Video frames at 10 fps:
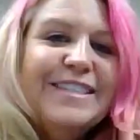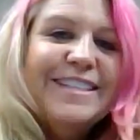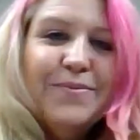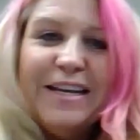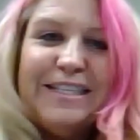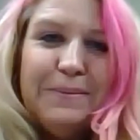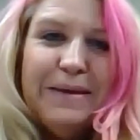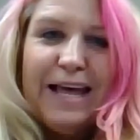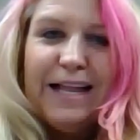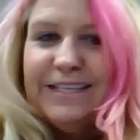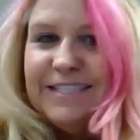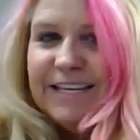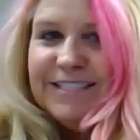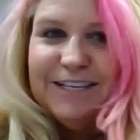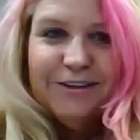Another good reason why
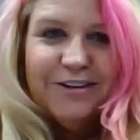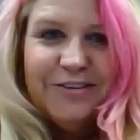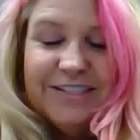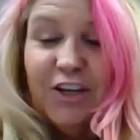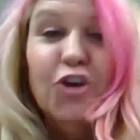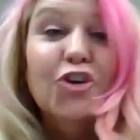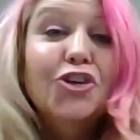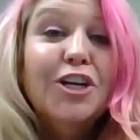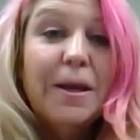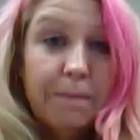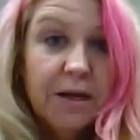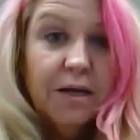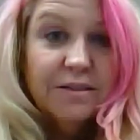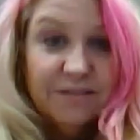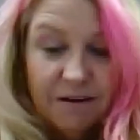tibialis anterior needs a
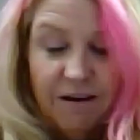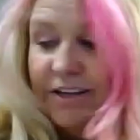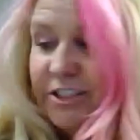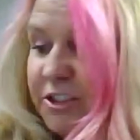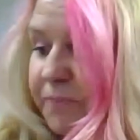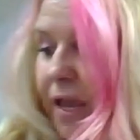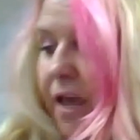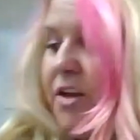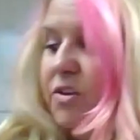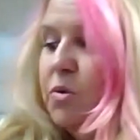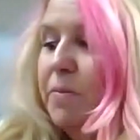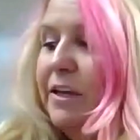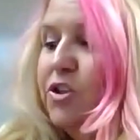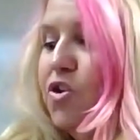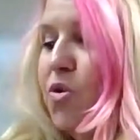good massage.
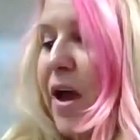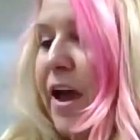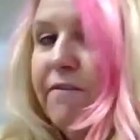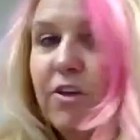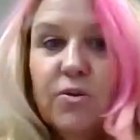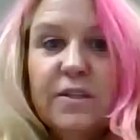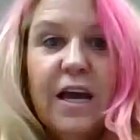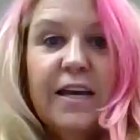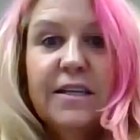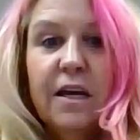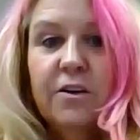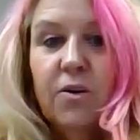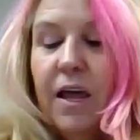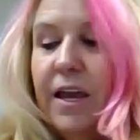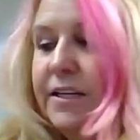So make sure you have those
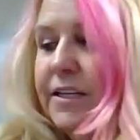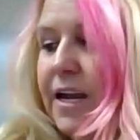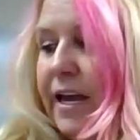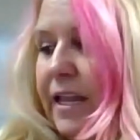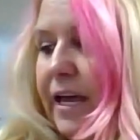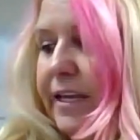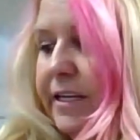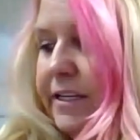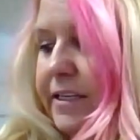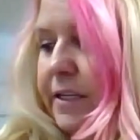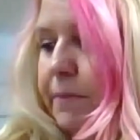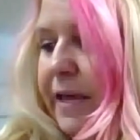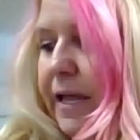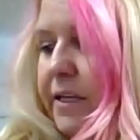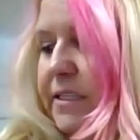guys underlined and
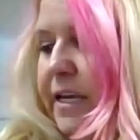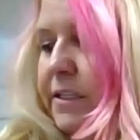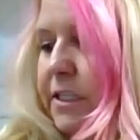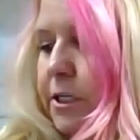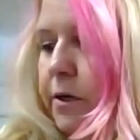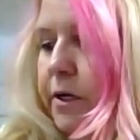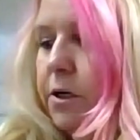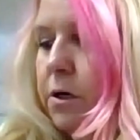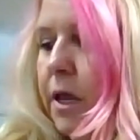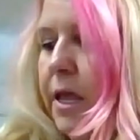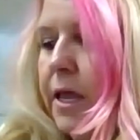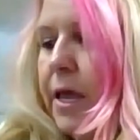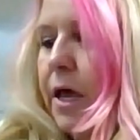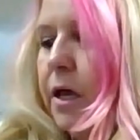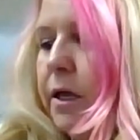highlighted. Tibialis anterior,
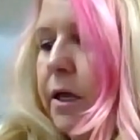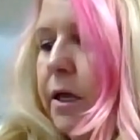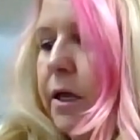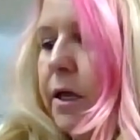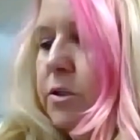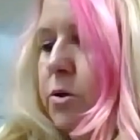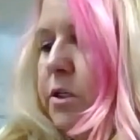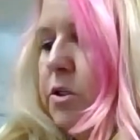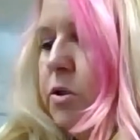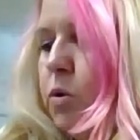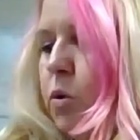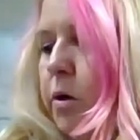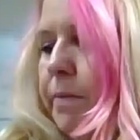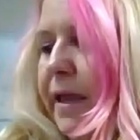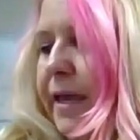extensor
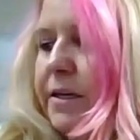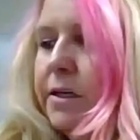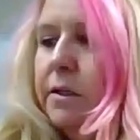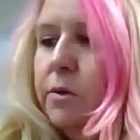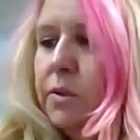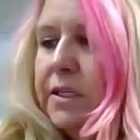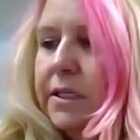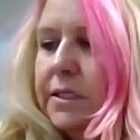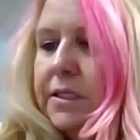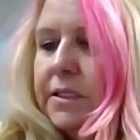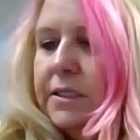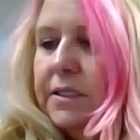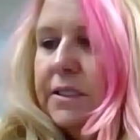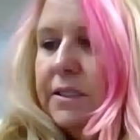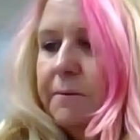digitorum, and
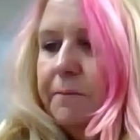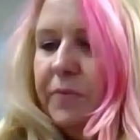hallucis.